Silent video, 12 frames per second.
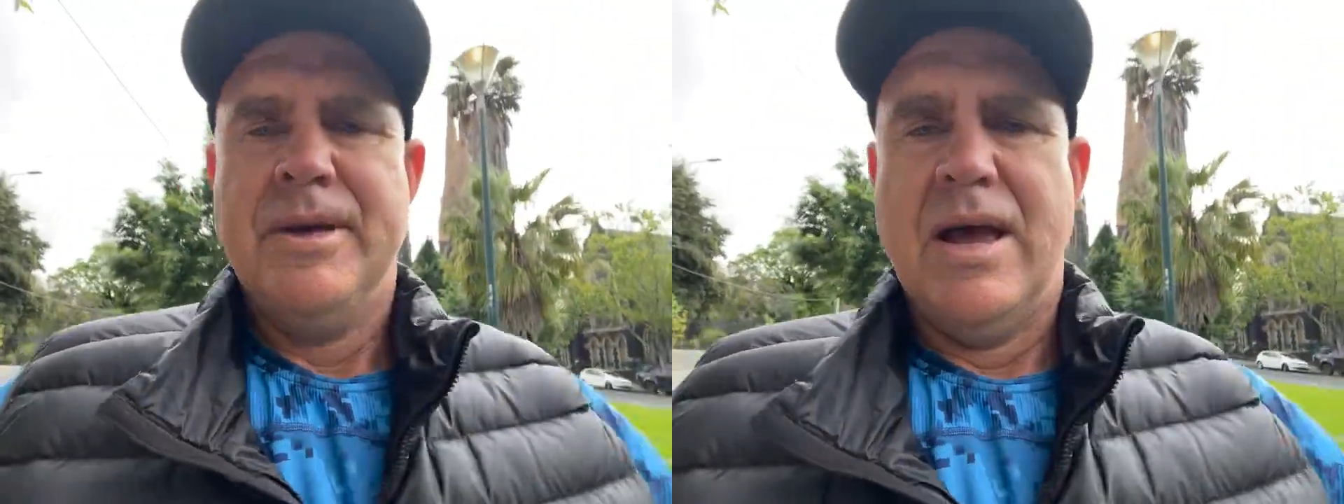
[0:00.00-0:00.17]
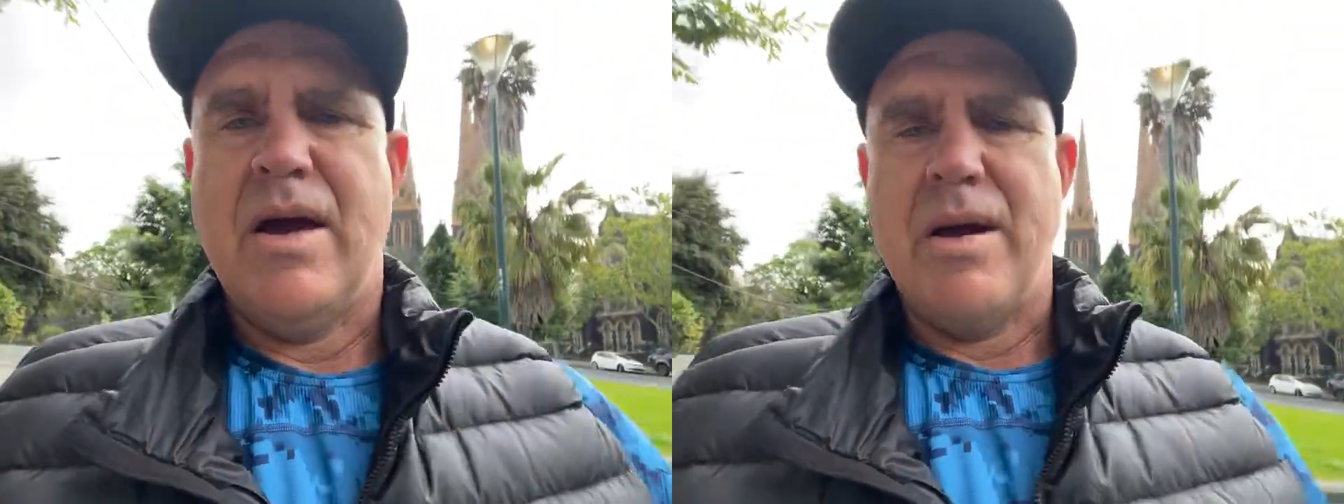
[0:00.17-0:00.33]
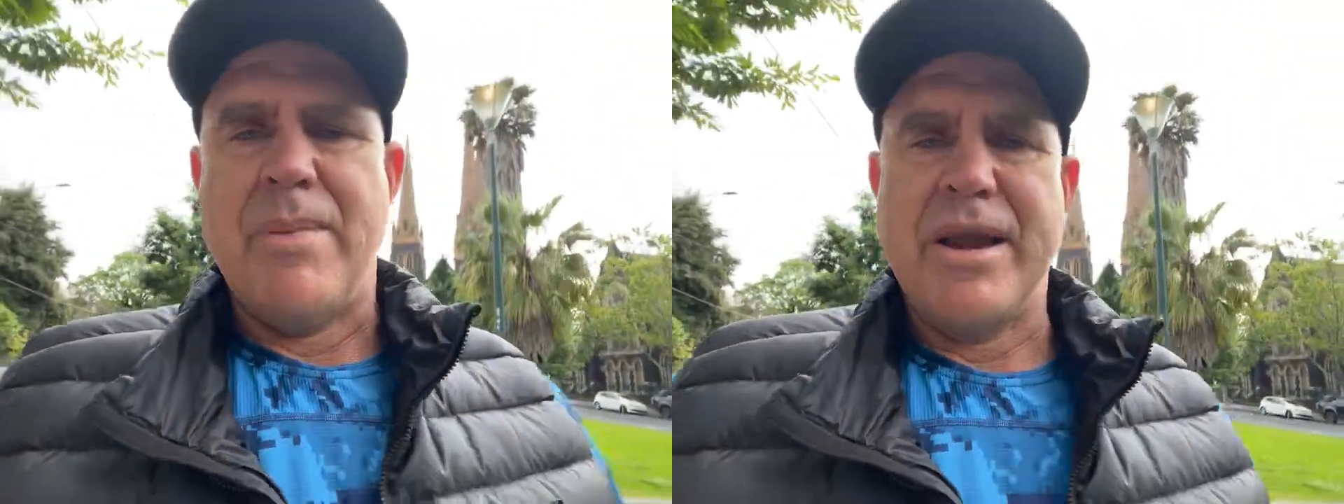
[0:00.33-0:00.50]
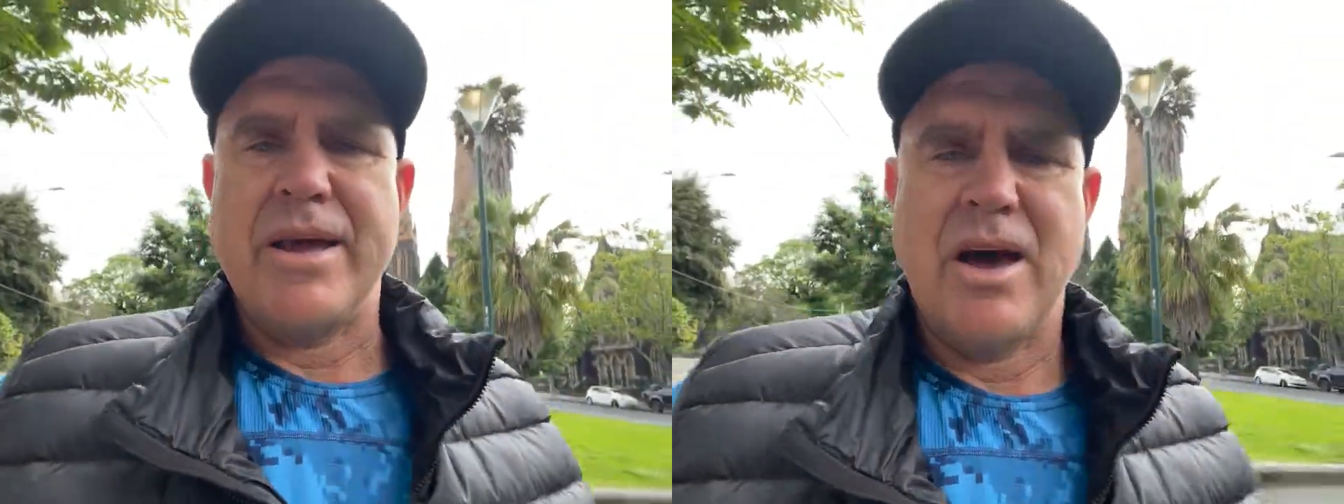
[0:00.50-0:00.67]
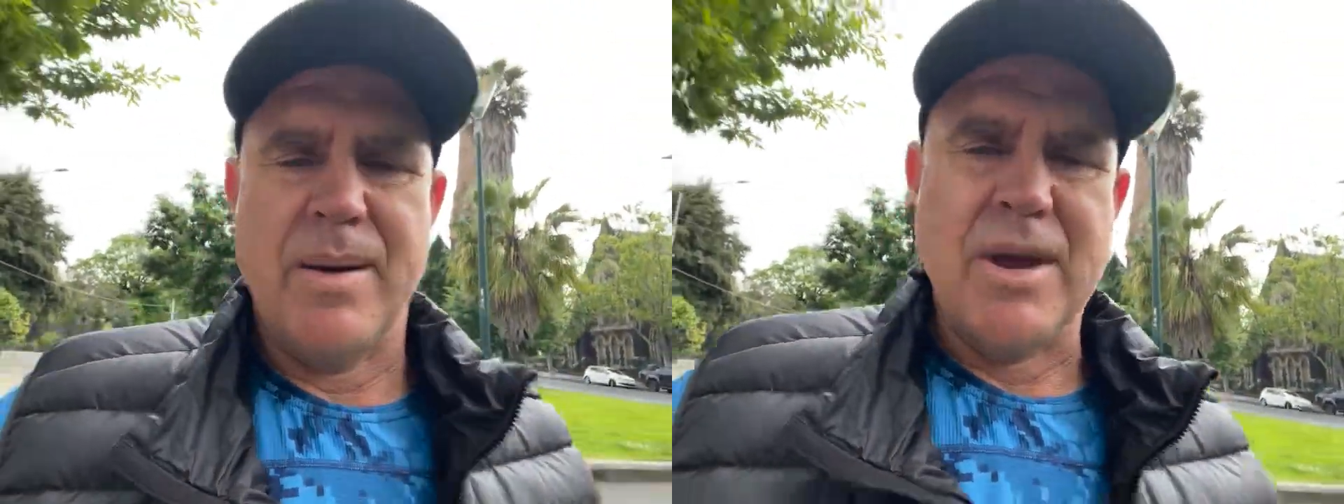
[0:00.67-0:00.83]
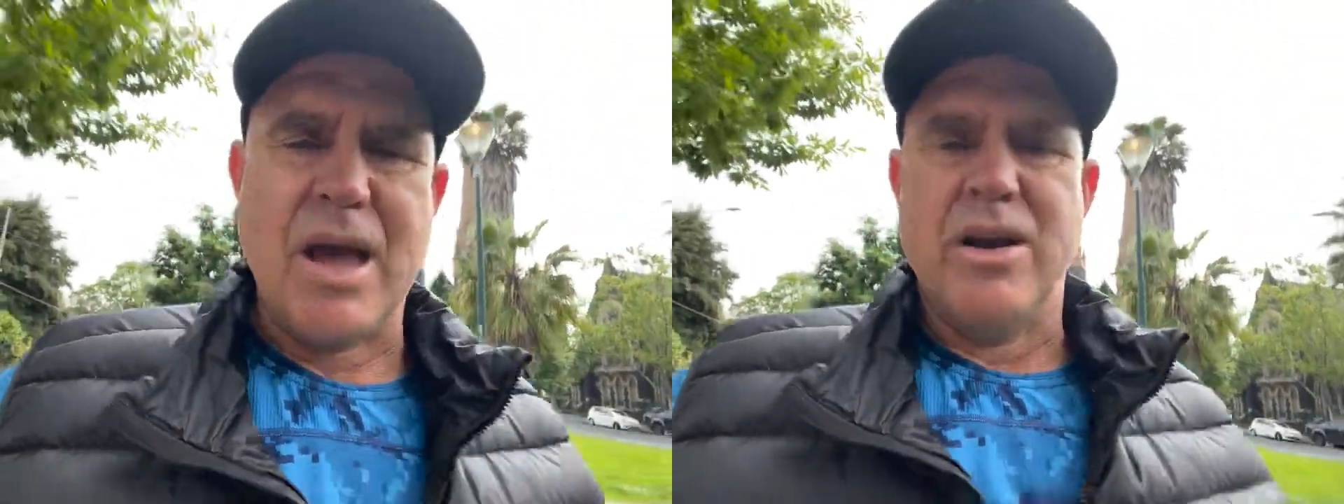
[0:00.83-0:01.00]
Anyway, buddy,
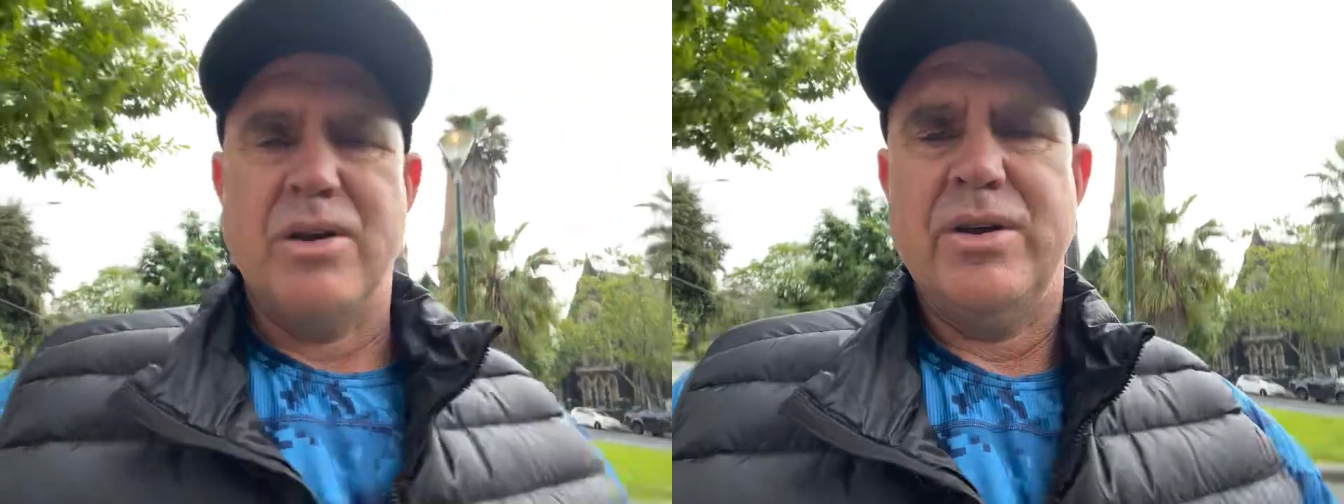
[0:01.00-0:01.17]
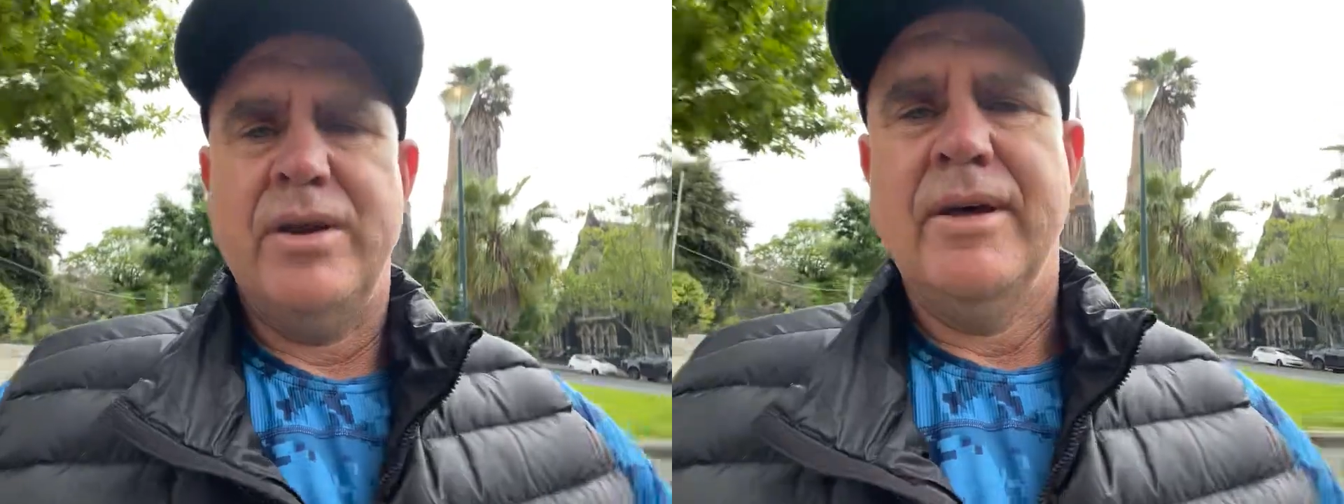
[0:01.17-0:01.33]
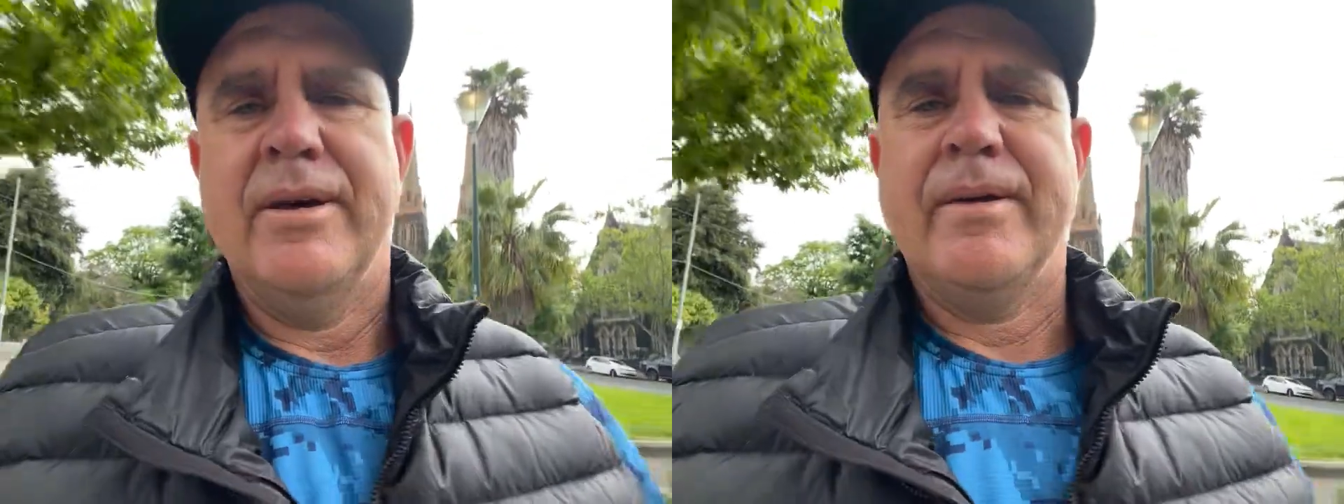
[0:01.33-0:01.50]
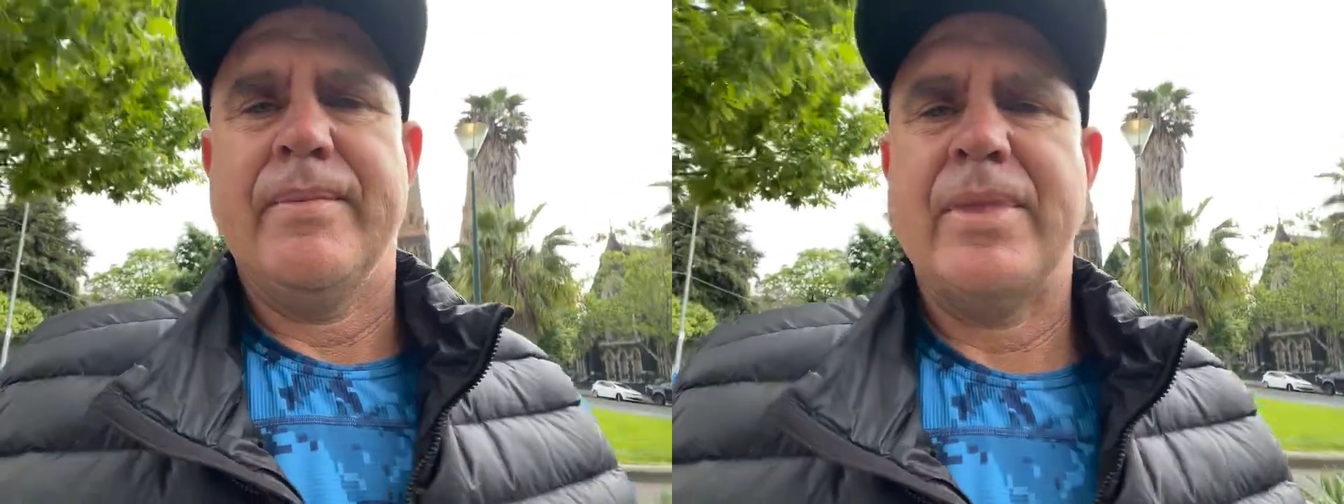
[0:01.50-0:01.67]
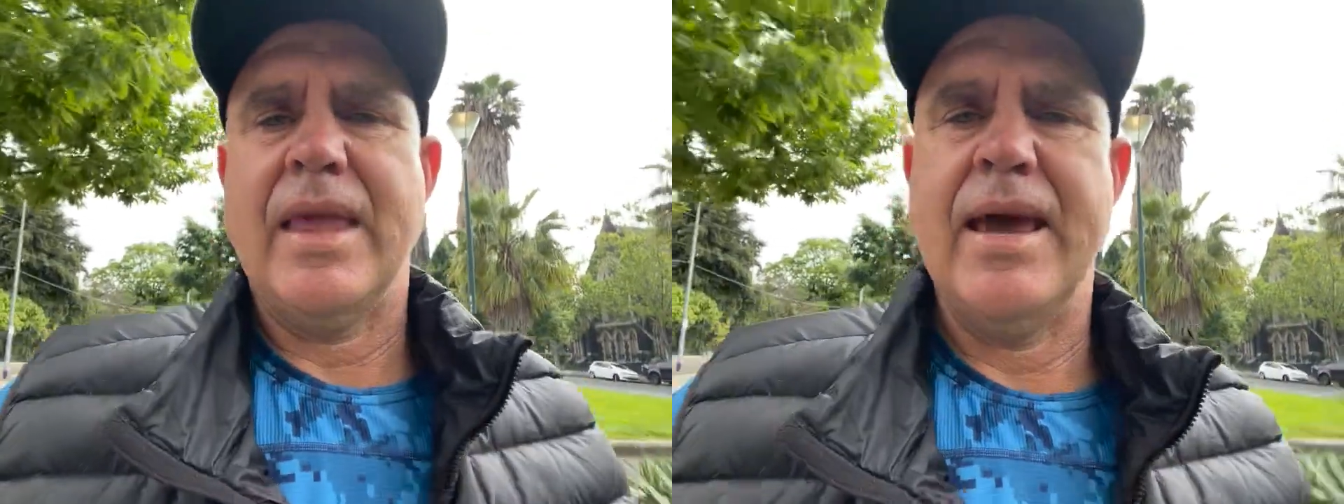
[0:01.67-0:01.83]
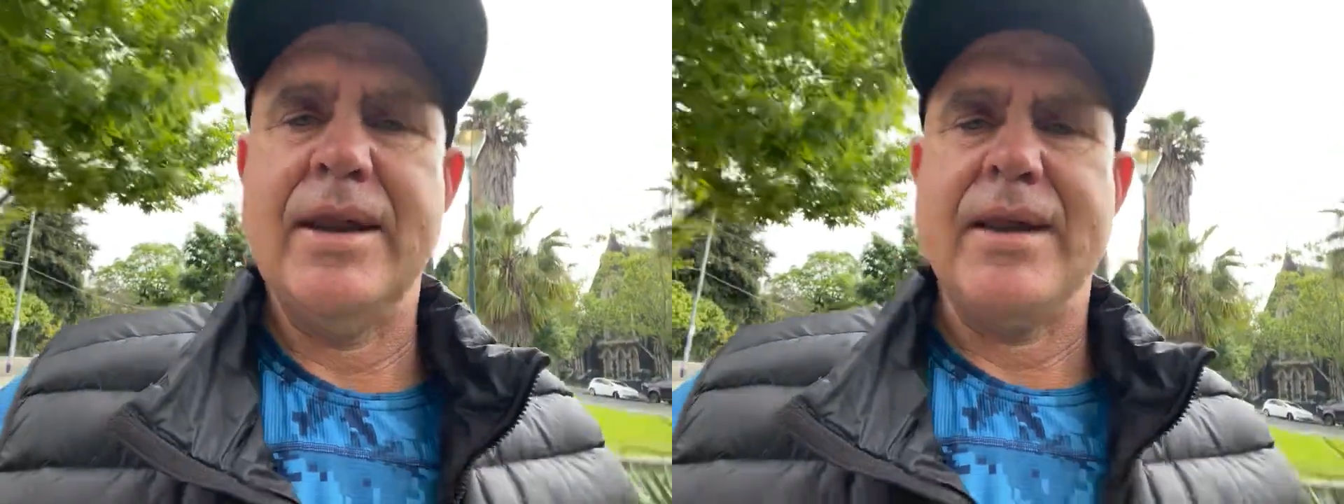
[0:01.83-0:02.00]
hope you're going good,
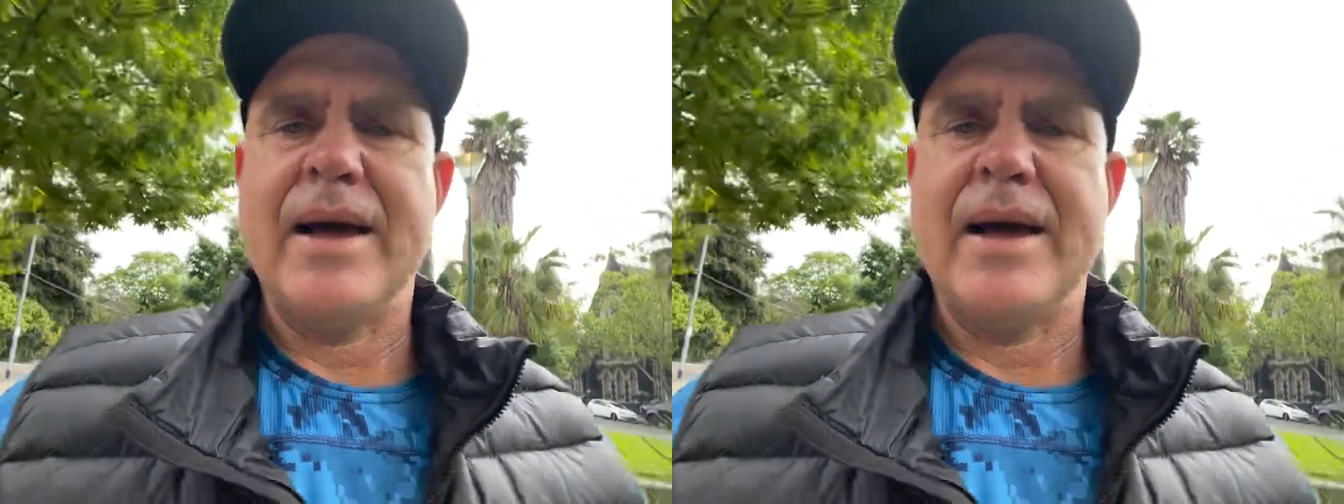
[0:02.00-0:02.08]
and